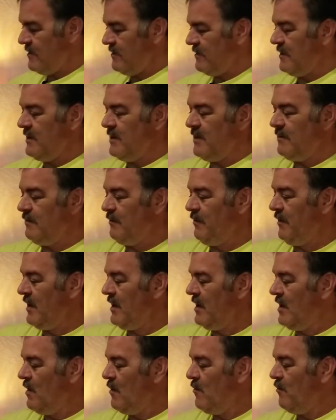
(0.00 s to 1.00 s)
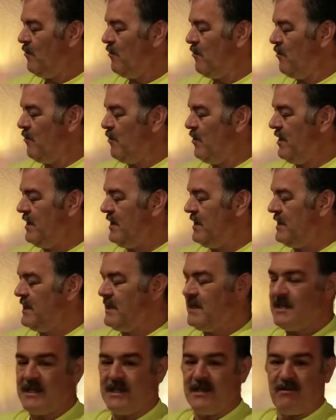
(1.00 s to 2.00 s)
you know, pretty
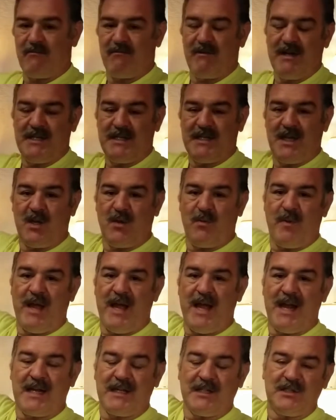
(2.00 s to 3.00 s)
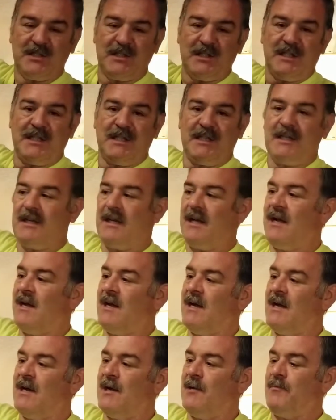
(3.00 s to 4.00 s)
decent retail packaging.
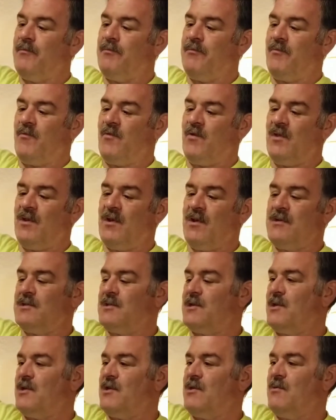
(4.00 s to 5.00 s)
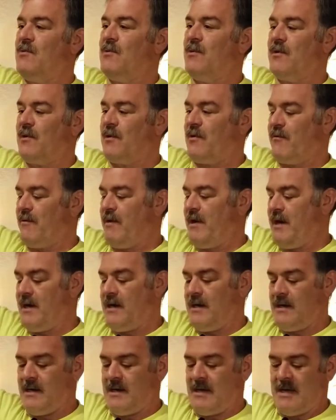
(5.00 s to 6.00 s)
For those of you who are
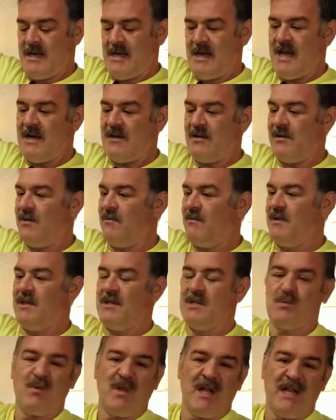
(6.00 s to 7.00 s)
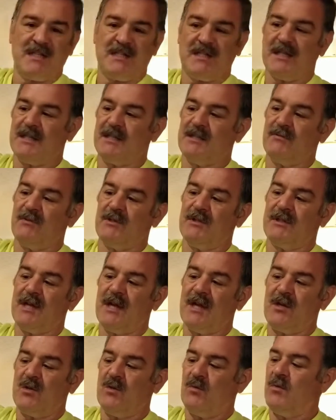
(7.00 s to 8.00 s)
green, I don't know whether this plastic is
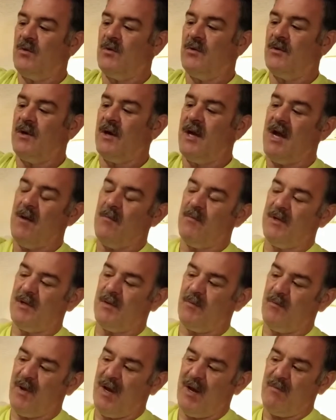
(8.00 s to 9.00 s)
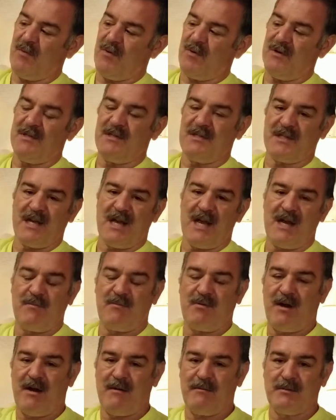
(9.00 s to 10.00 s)
recyclable or not, but the paper inside
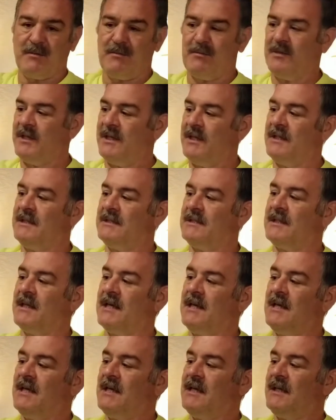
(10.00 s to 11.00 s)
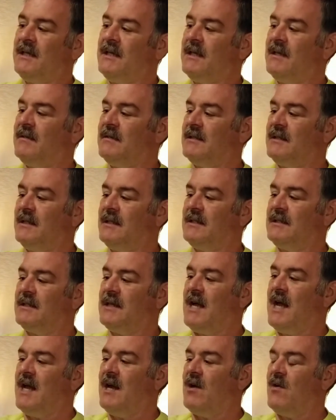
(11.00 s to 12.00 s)
probably is. You know, it's
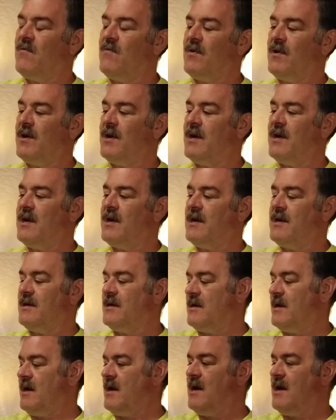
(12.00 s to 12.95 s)
not overdone.